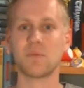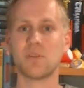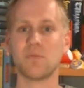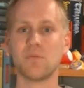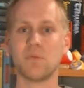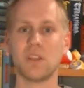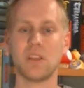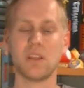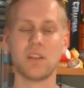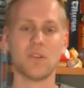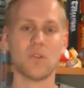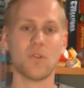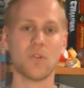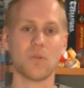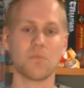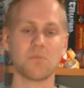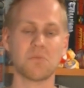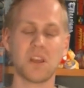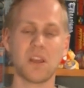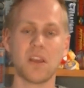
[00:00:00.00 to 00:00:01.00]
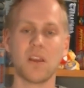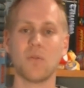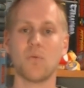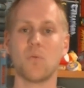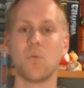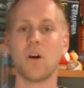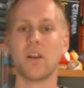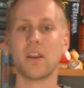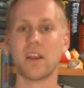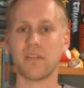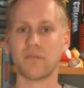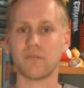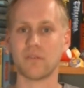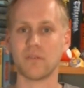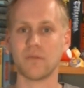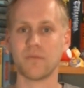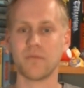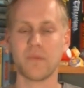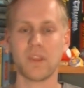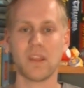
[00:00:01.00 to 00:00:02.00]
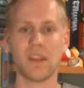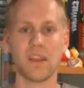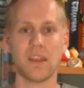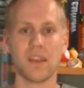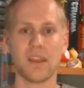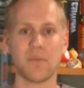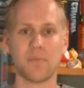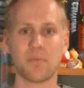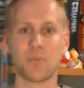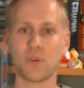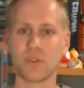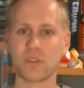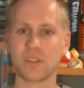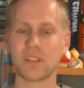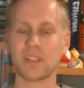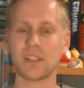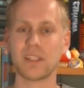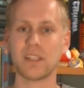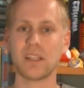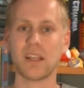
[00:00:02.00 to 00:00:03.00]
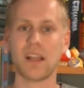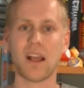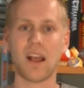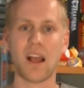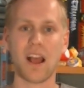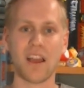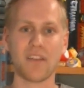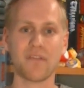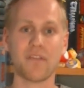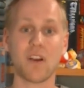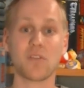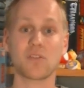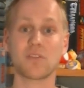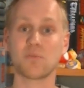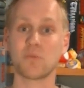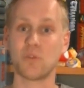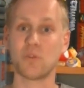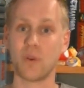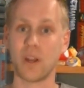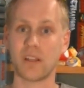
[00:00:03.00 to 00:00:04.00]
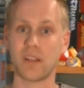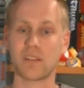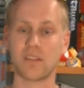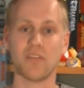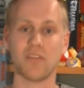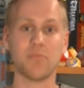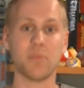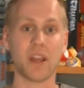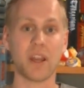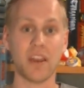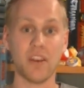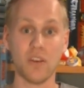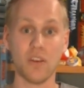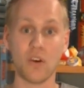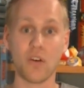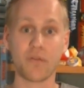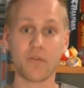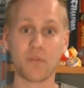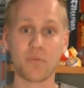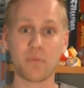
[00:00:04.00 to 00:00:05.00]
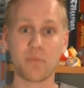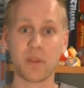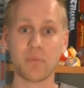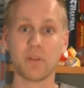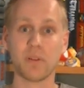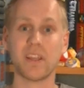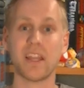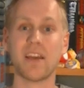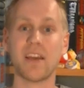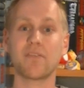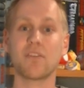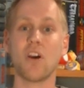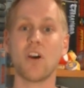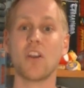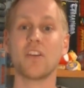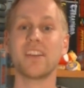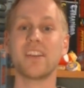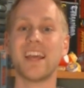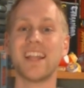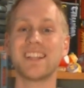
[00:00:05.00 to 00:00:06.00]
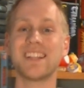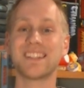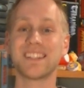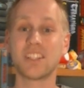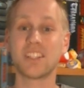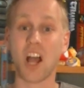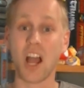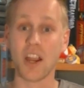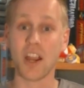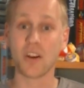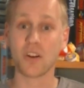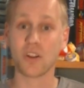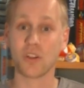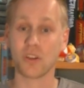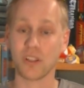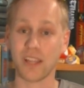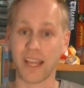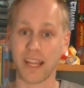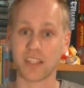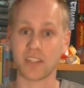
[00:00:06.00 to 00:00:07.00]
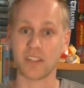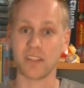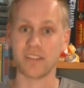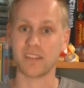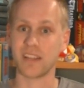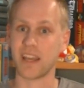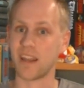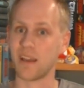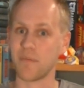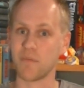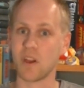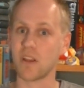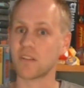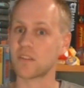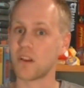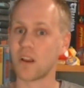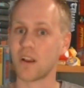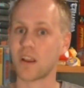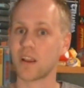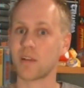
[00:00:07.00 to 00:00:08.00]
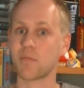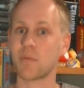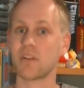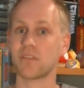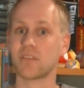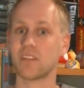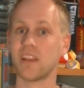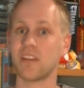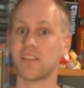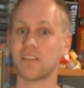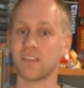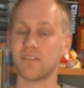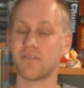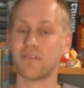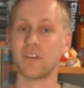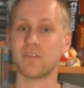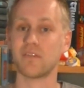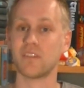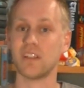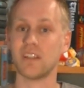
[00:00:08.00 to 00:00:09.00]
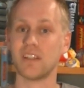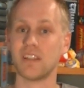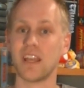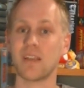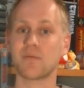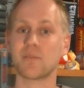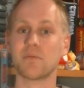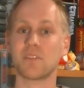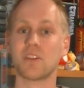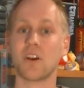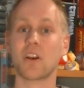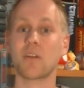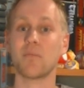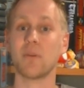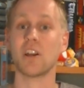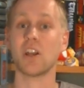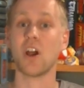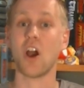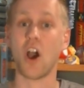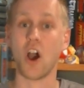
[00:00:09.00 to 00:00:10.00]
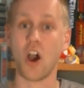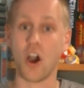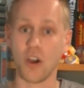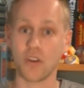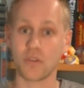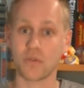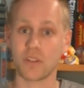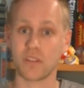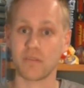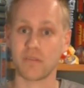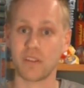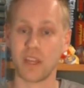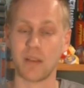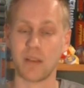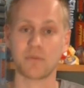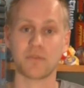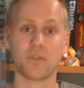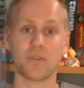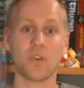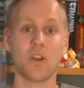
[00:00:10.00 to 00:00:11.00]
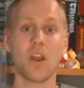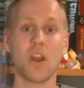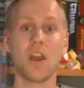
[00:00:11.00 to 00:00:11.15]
to me, or whatever. Personally, I found some great stuff, but I know from people that have gotten entire collections, and I'm not talking about 10, 15 games, I'm talking about hundreds of games for